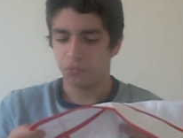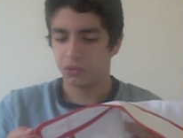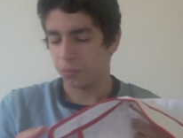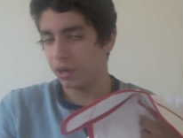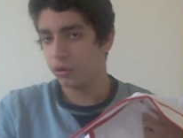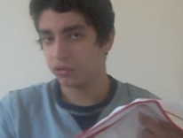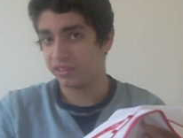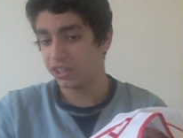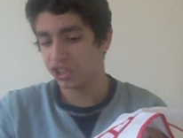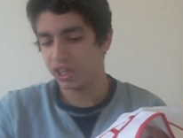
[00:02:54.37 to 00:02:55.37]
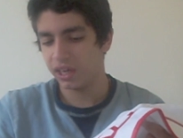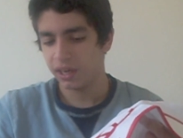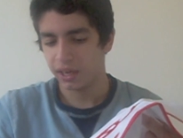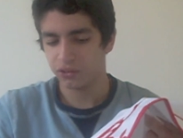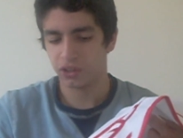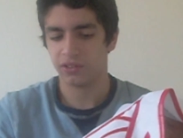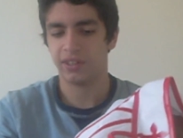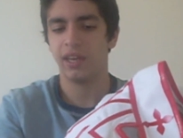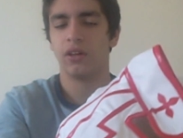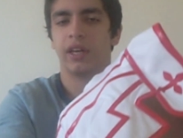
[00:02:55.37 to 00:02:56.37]
some really good stitching here, as you can
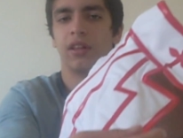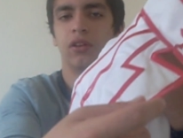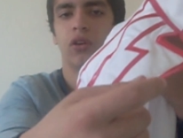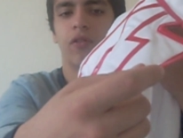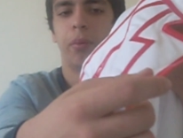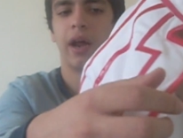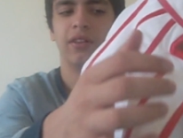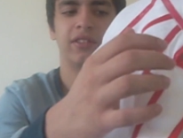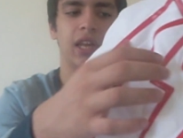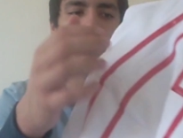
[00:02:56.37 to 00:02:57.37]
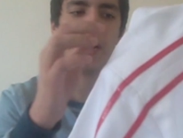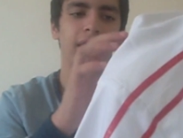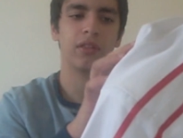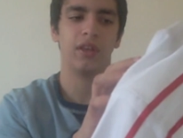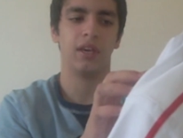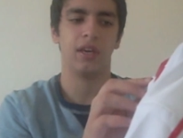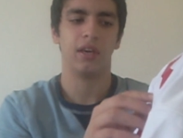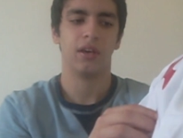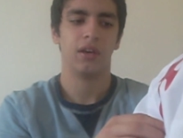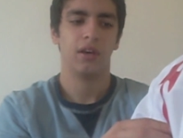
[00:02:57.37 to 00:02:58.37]
see, like a lot of patterns down the back.
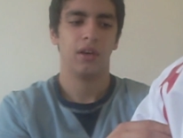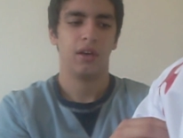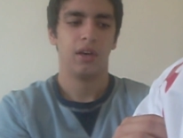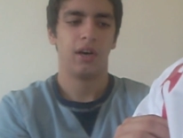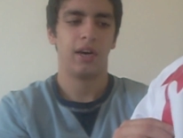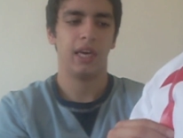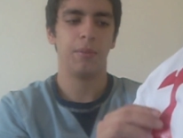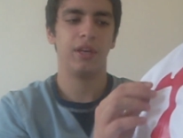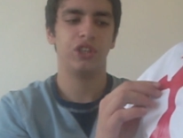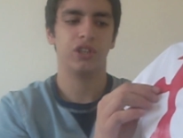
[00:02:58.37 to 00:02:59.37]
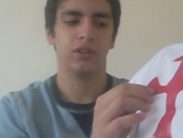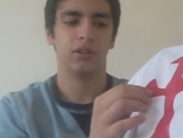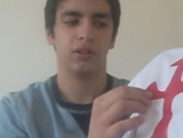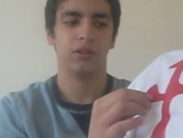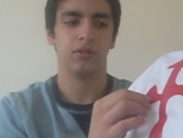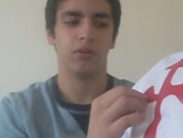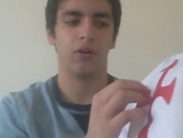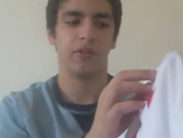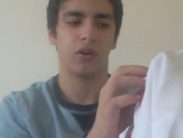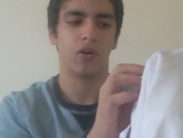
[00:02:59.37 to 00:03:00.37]
The image of the